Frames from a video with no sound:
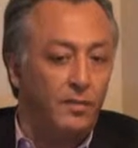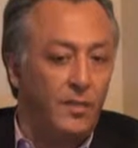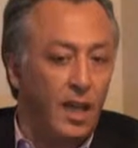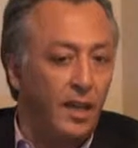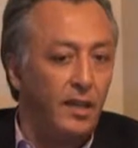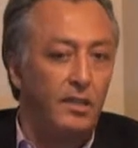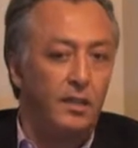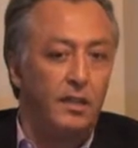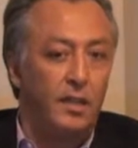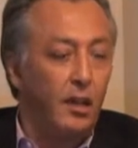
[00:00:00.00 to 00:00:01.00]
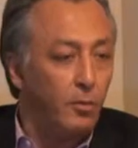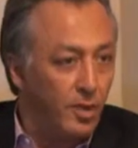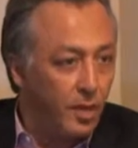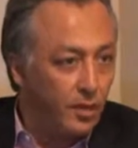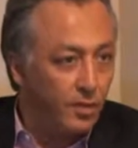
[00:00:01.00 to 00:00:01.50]
tanks and
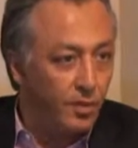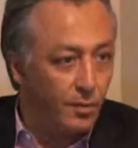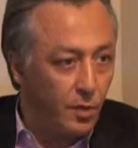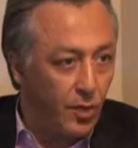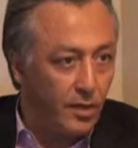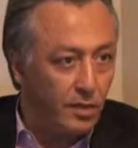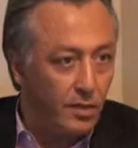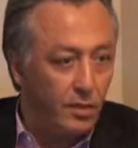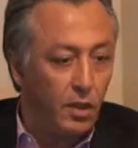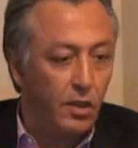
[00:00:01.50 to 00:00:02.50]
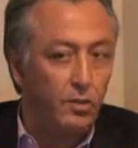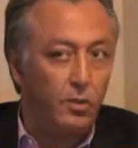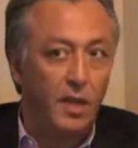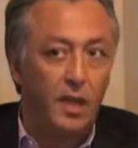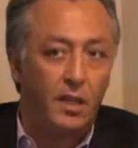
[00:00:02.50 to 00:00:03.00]
airplanes from the West, not
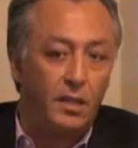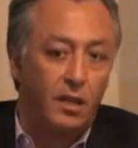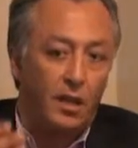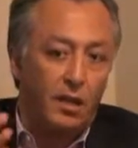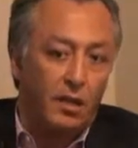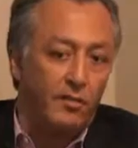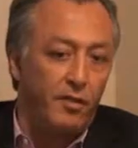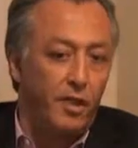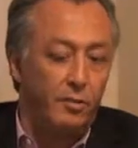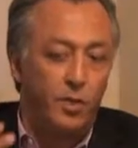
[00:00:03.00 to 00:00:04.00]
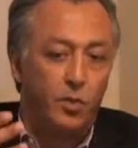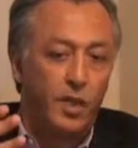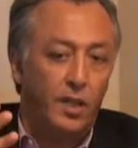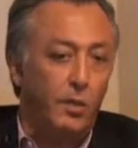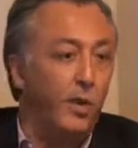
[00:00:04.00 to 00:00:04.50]
to make it a conflict
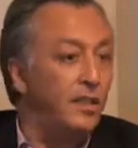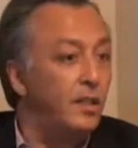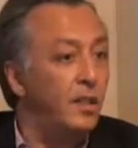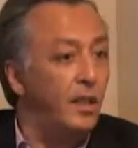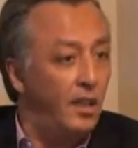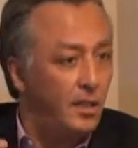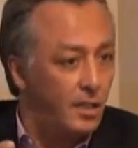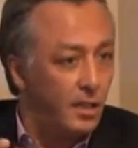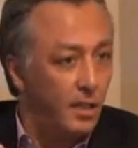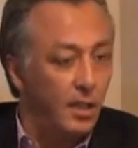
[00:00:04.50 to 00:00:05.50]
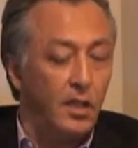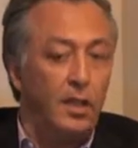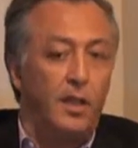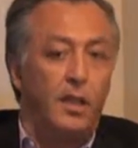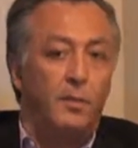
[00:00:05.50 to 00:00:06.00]
between the West and the East.
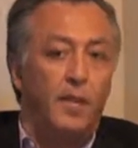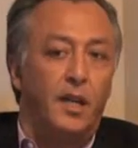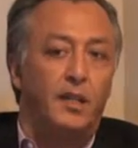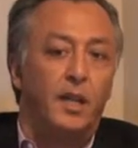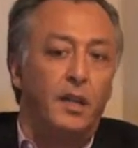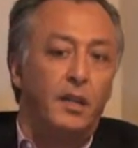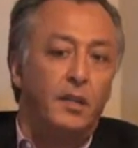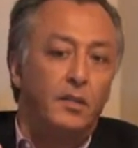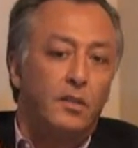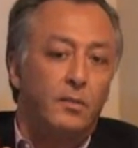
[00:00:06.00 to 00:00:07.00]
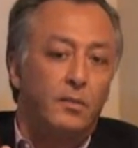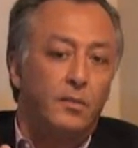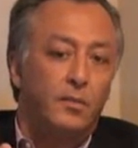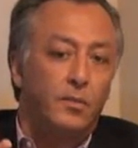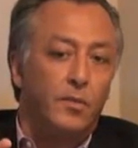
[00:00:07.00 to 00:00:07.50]
But I think
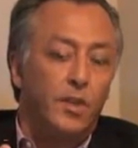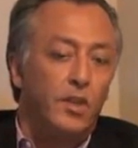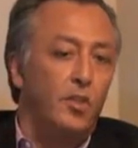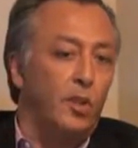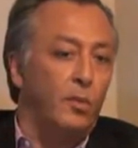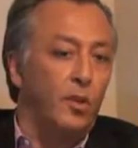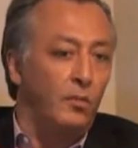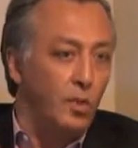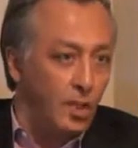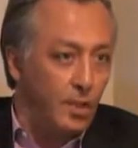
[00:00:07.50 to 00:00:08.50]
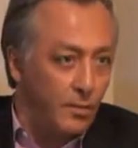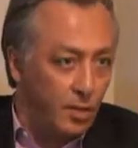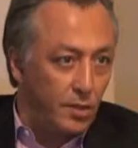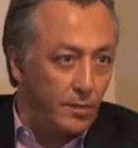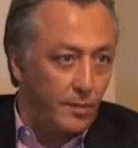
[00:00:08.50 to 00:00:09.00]
reasonable
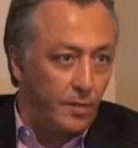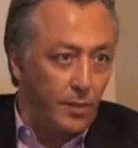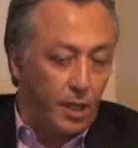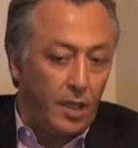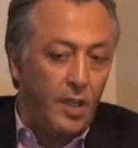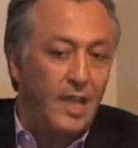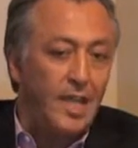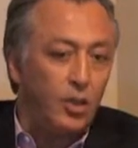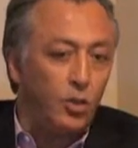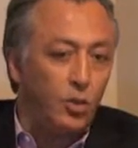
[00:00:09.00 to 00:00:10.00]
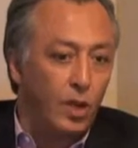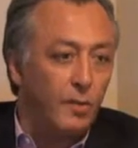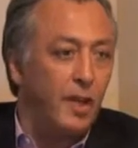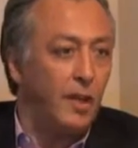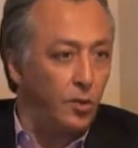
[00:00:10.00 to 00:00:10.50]
Muslims need to
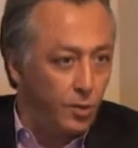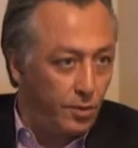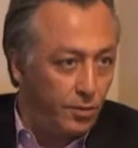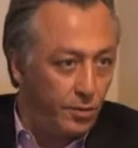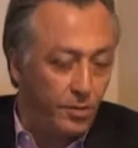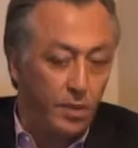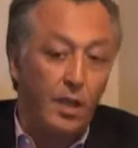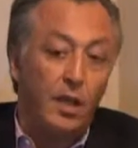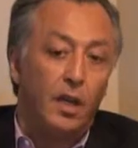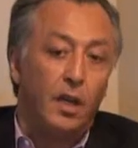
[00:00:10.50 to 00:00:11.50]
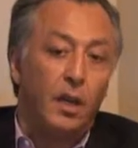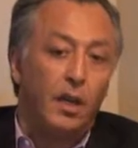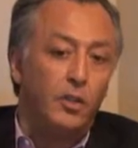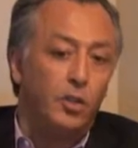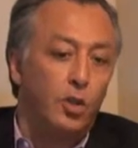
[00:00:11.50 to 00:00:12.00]
come out
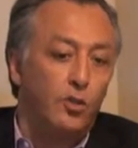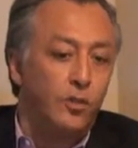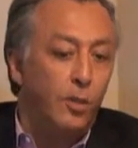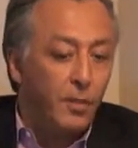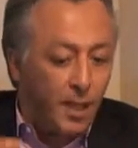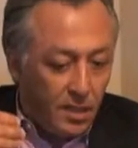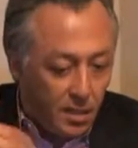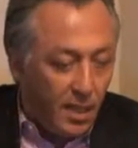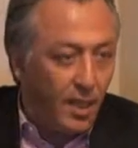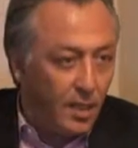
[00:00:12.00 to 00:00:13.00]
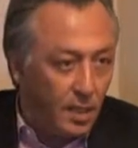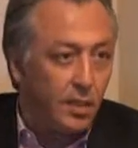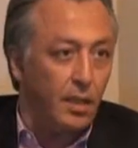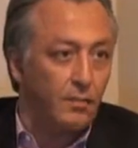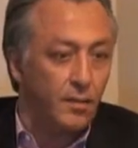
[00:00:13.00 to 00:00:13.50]
and show from inside
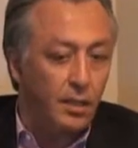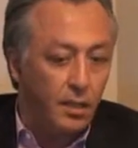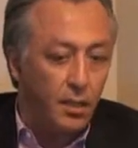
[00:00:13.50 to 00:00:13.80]
Islam that